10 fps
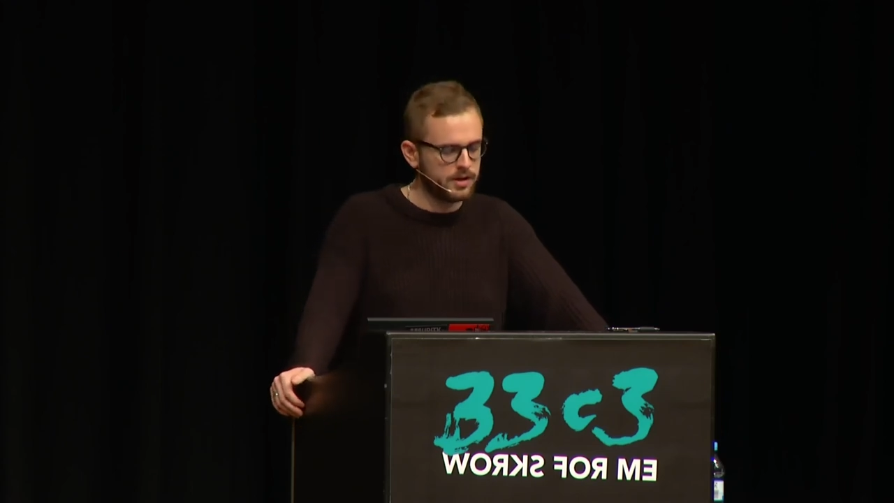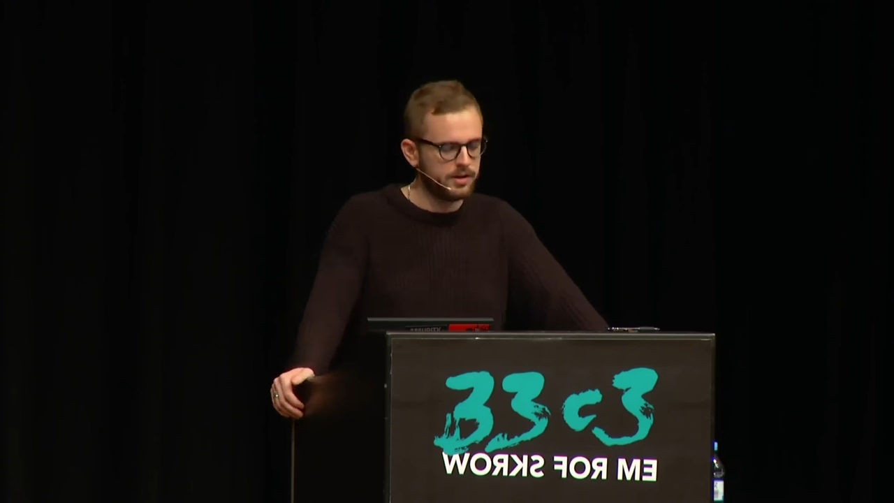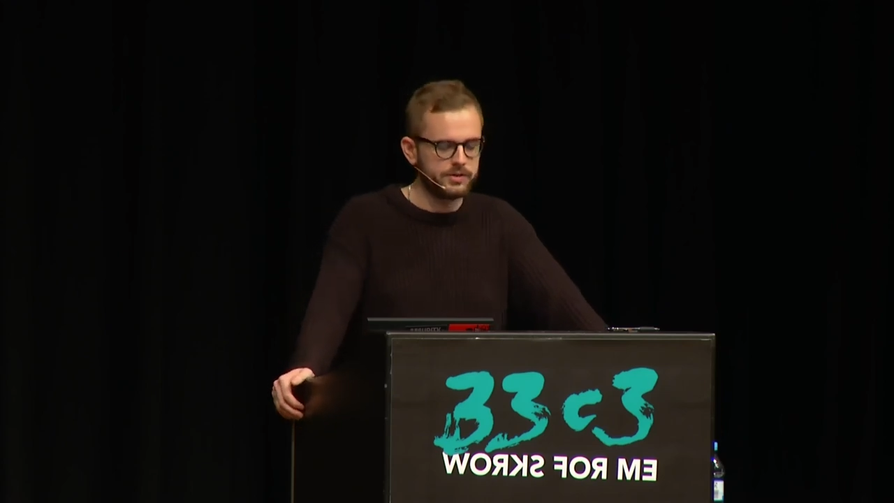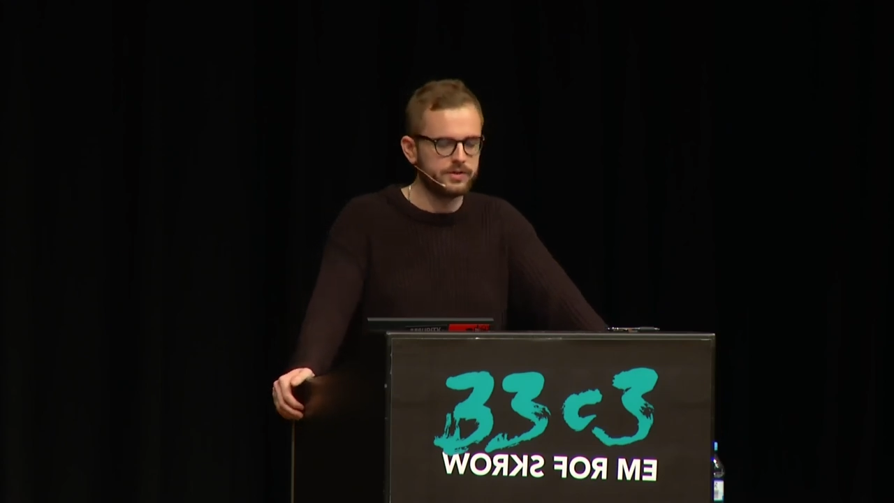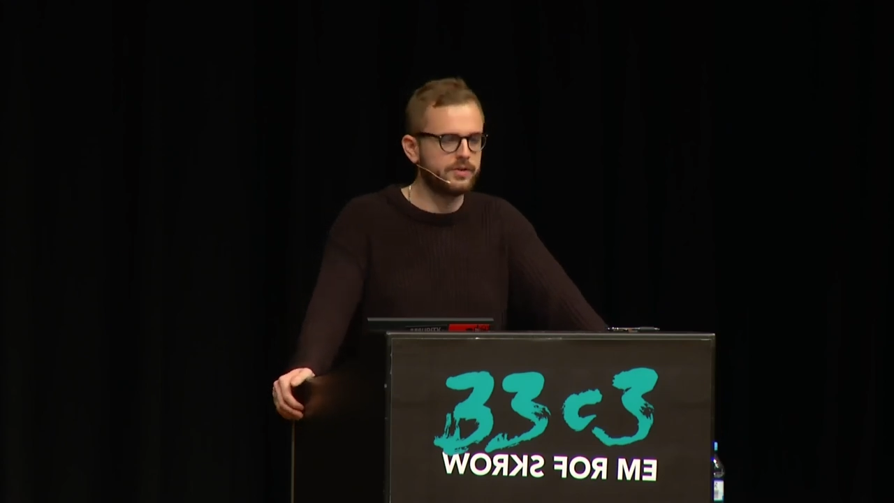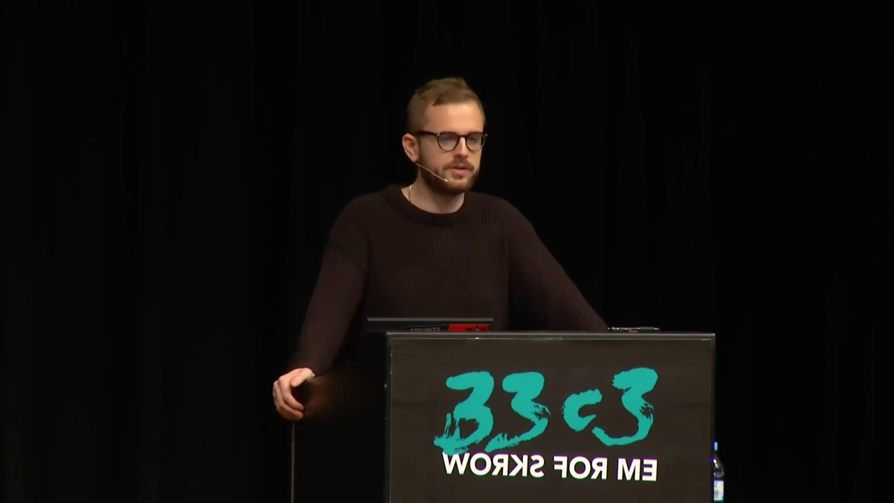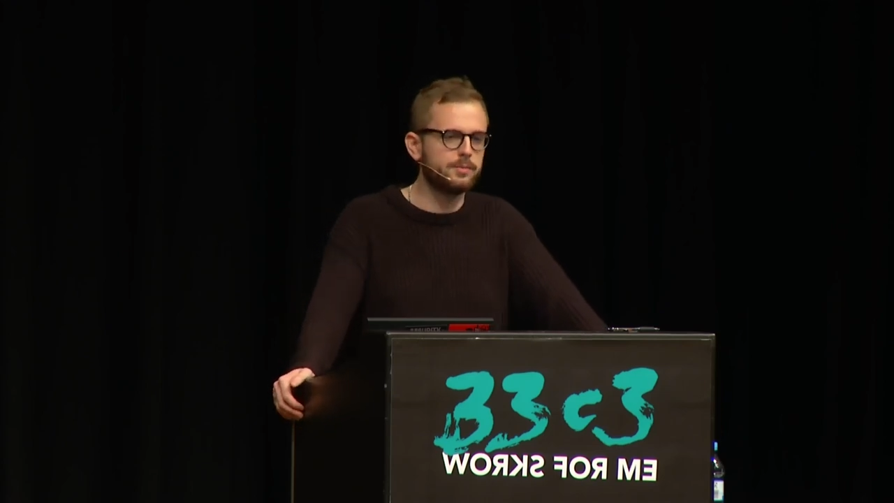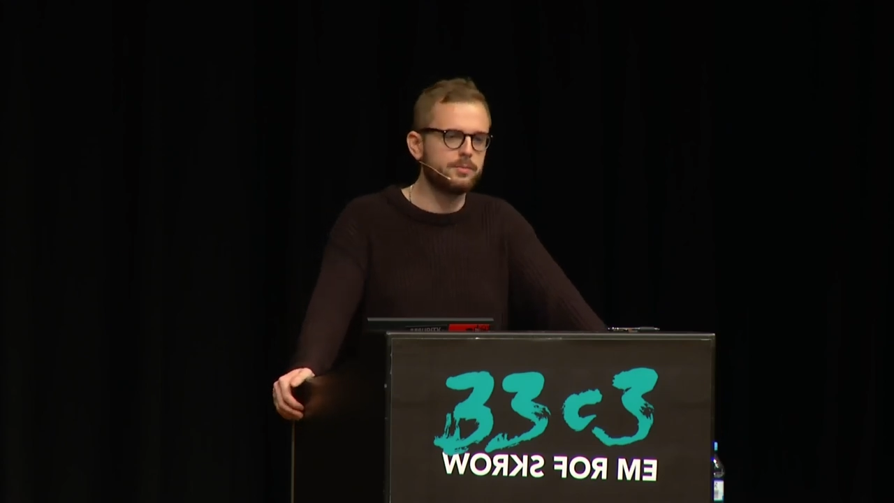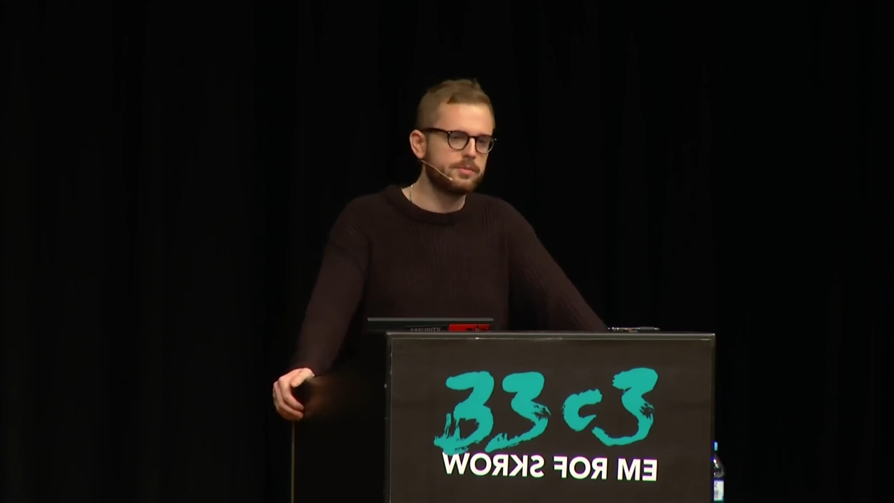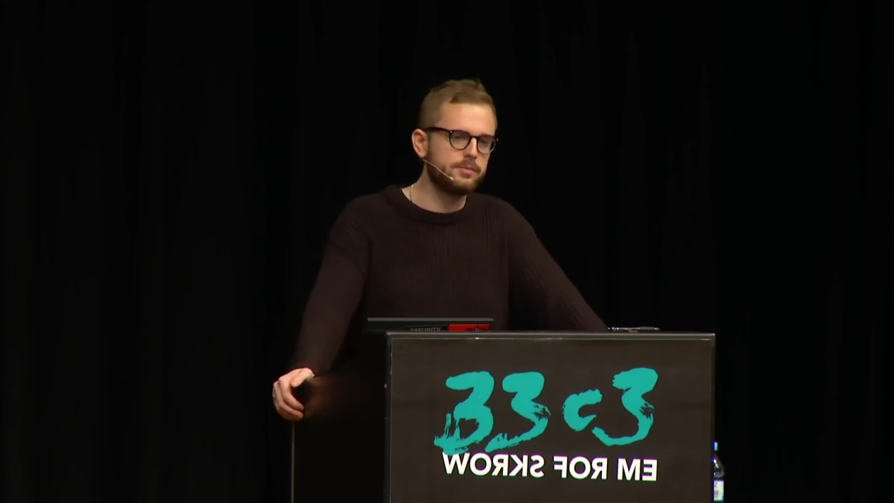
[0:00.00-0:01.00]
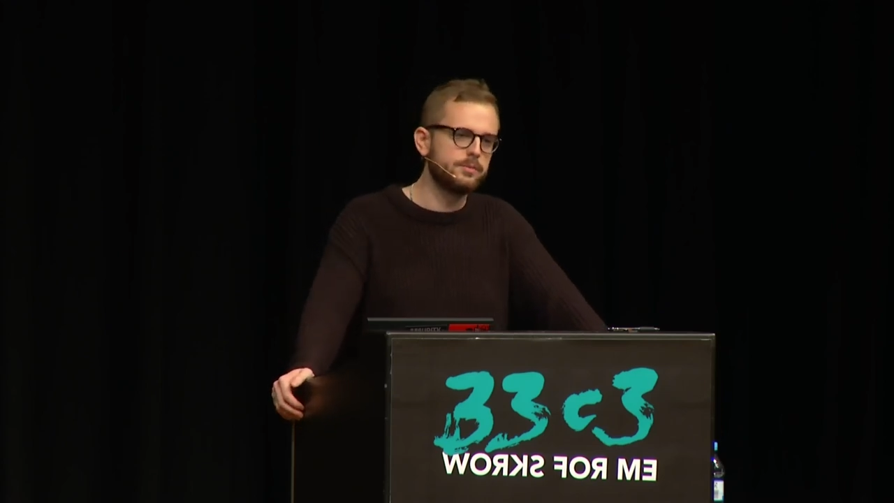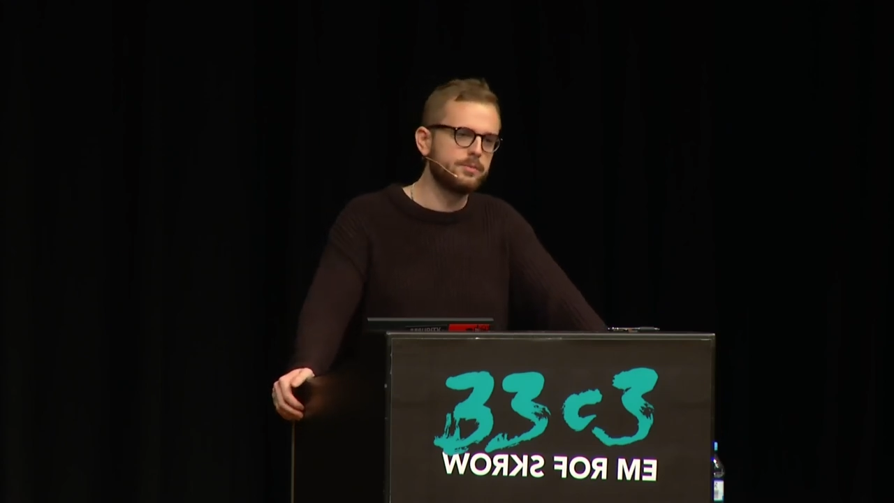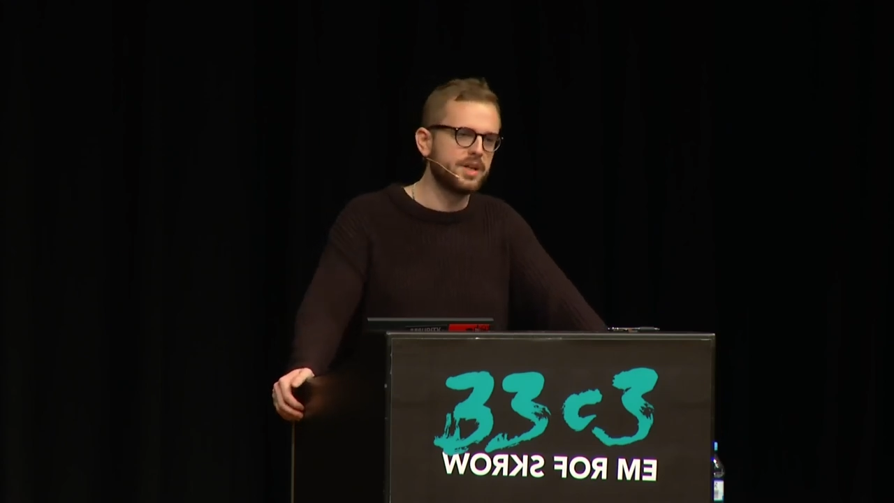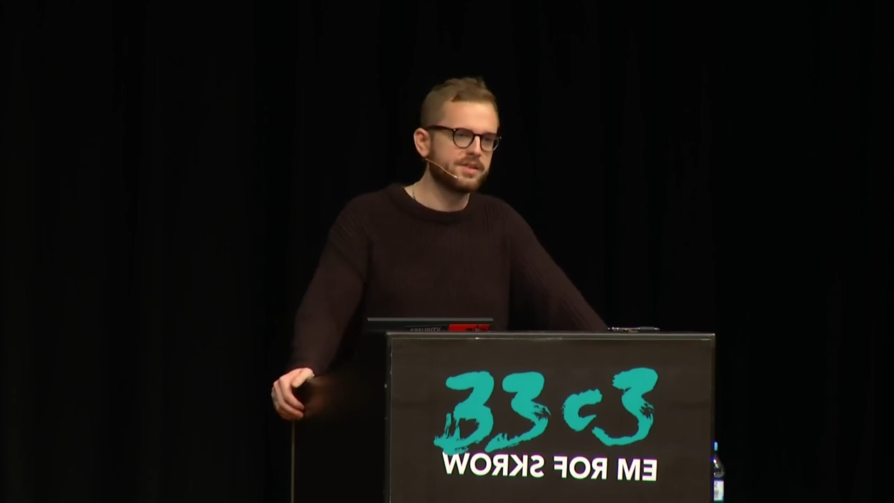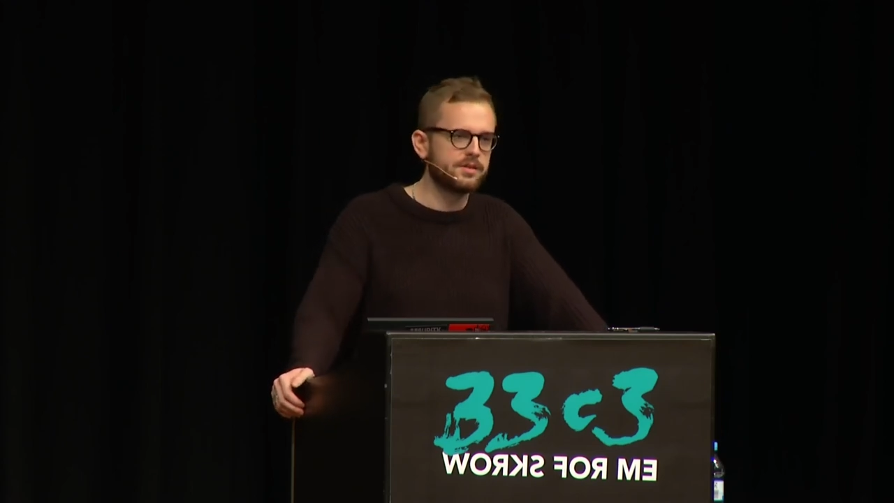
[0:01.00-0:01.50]
it is also a
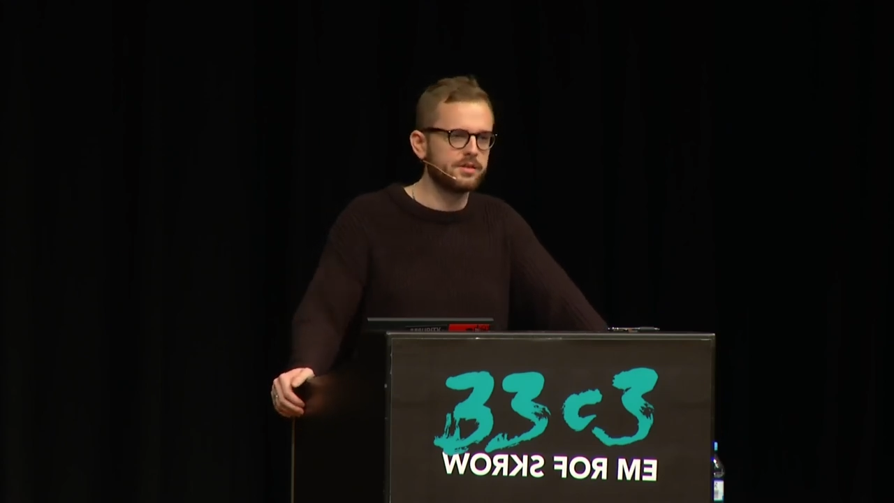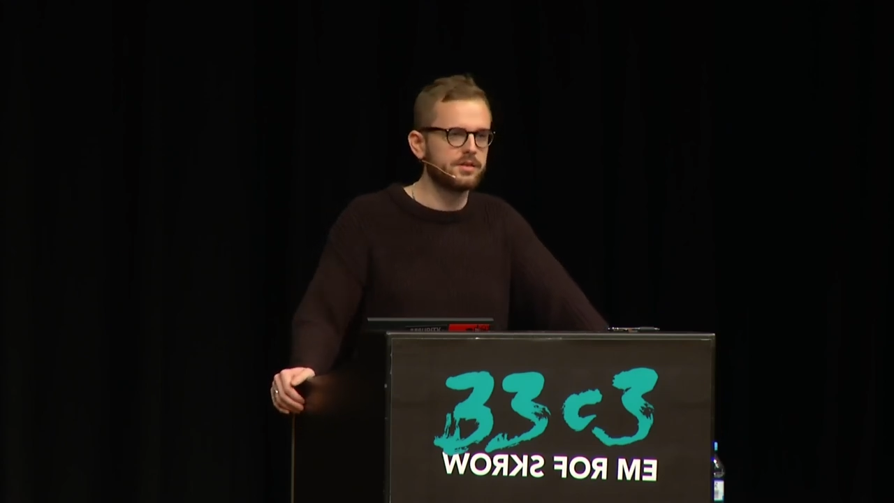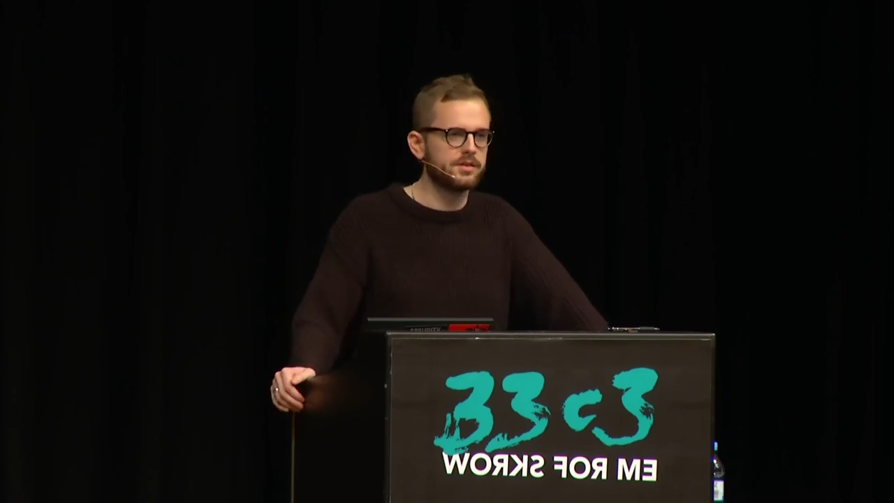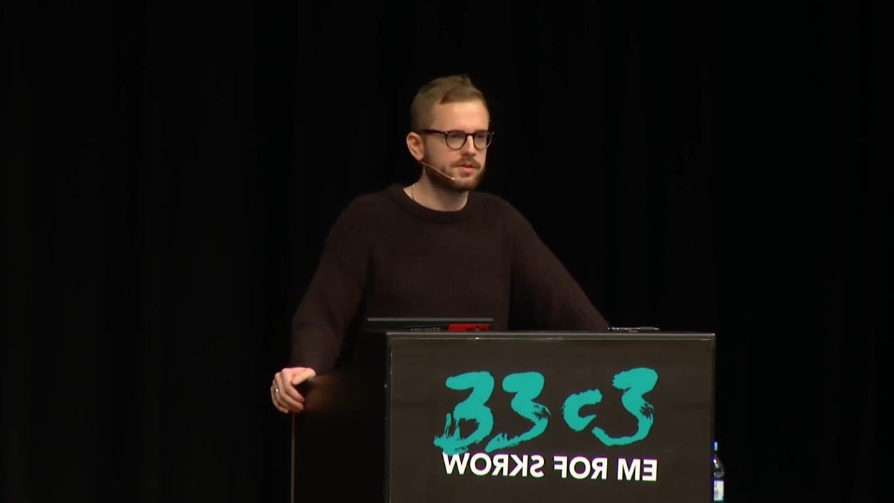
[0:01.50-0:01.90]
mastodontic